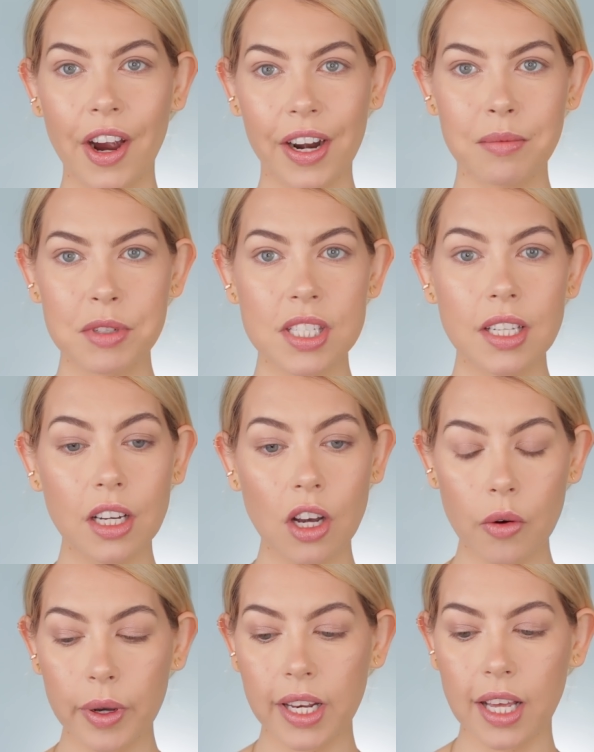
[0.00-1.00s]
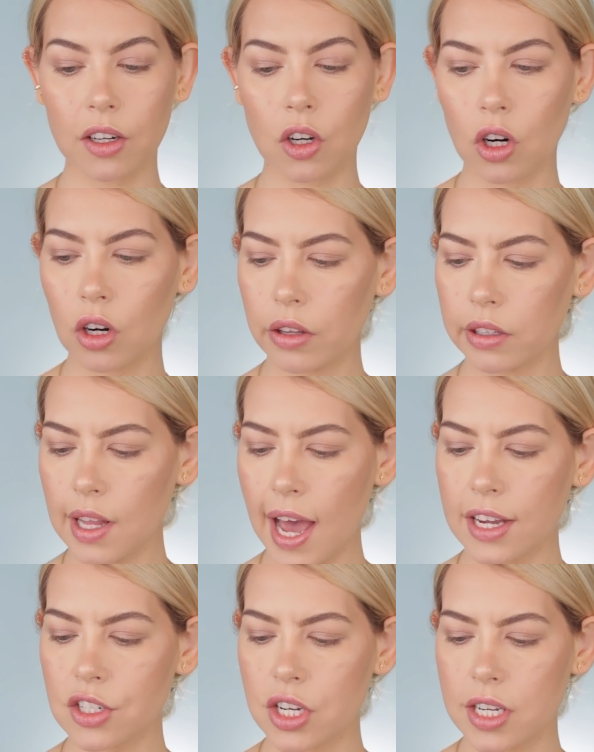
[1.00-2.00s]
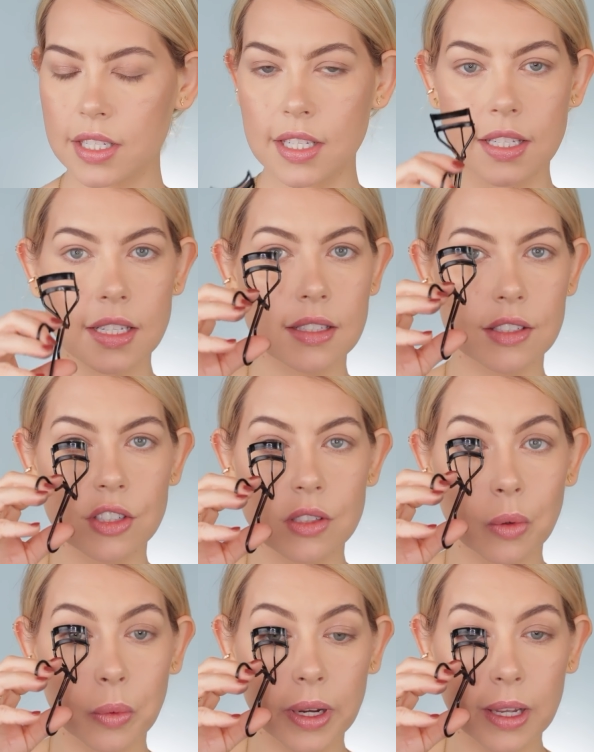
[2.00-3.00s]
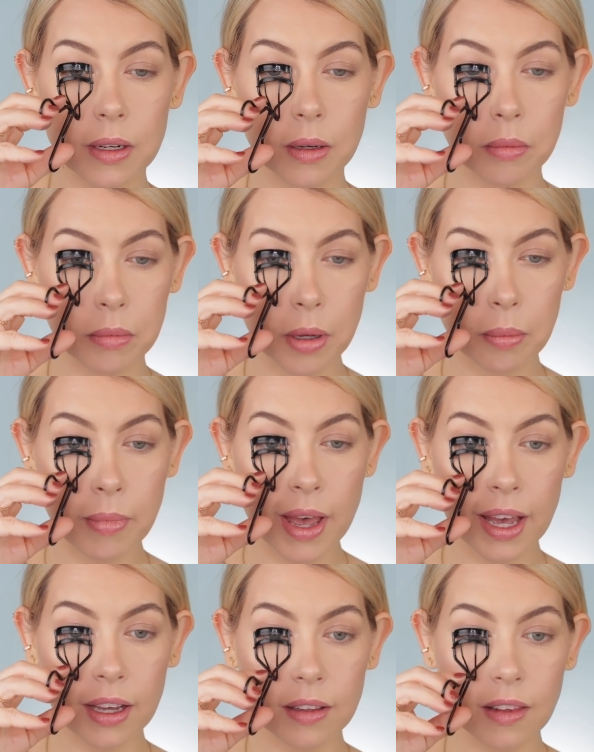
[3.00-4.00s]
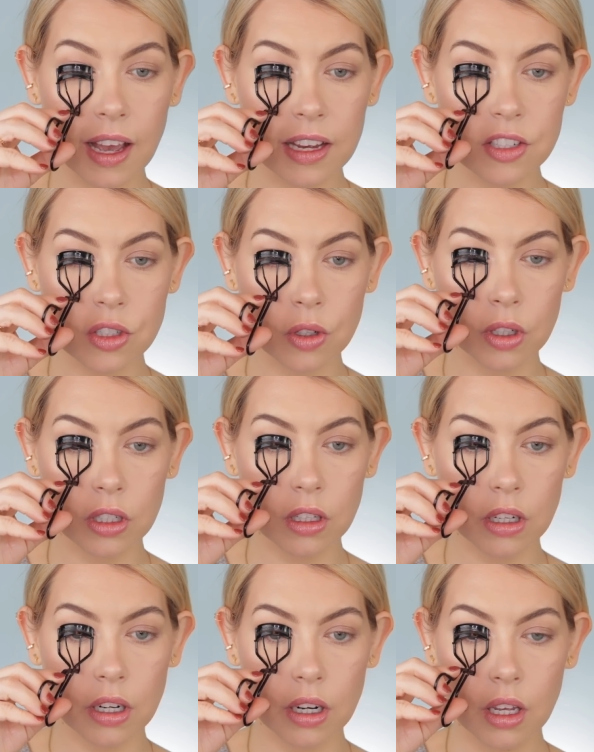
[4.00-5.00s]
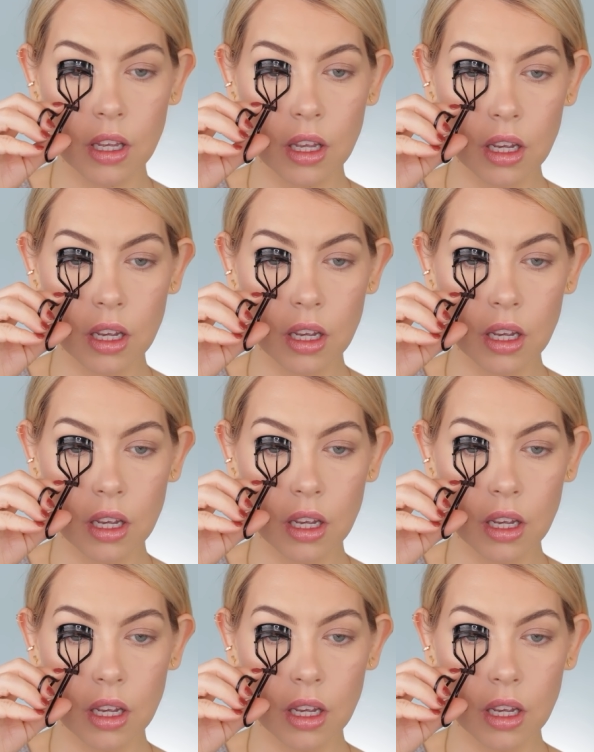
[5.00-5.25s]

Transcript: All right, I'm just gonna go in and curl the lashes. This is just a random MAC lash curler.